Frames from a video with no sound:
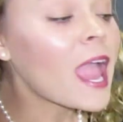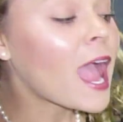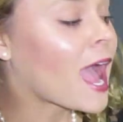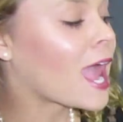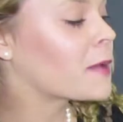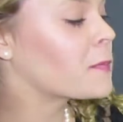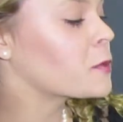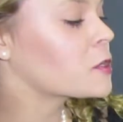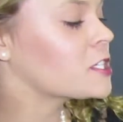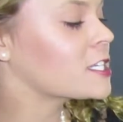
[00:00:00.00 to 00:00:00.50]

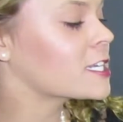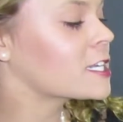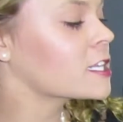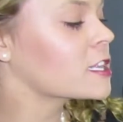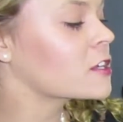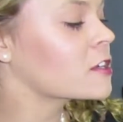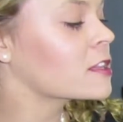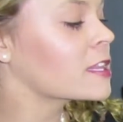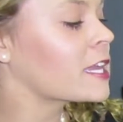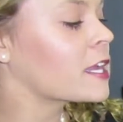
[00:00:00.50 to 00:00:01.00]
I
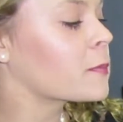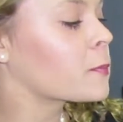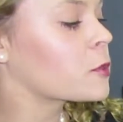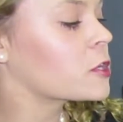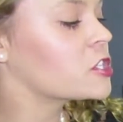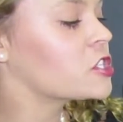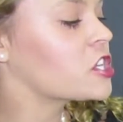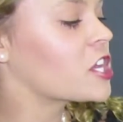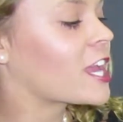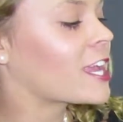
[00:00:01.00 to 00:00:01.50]
particularly
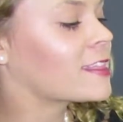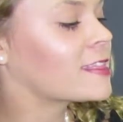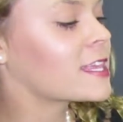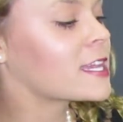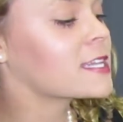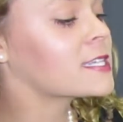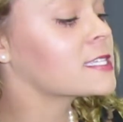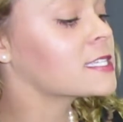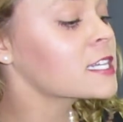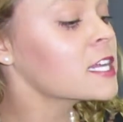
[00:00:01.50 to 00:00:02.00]
appreciate
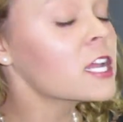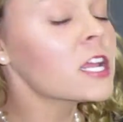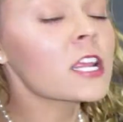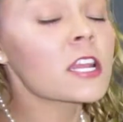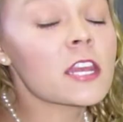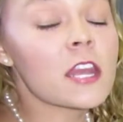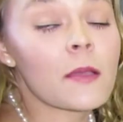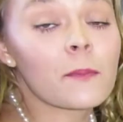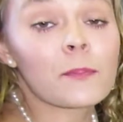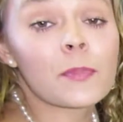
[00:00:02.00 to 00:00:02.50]
this
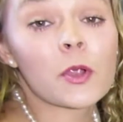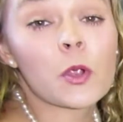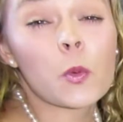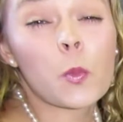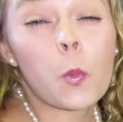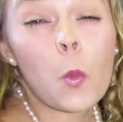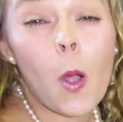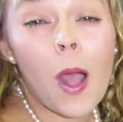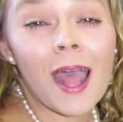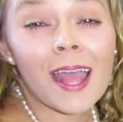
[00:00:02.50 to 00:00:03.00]
number
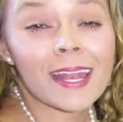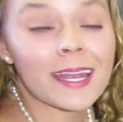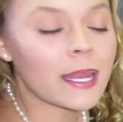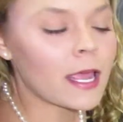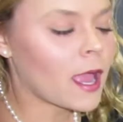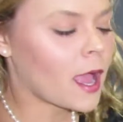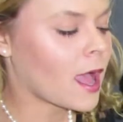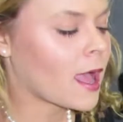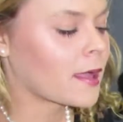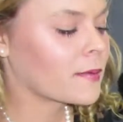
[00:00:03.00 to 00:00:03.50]
one
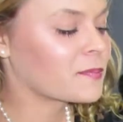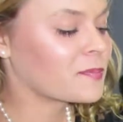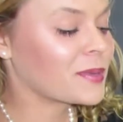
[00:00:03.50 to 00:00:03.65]
um,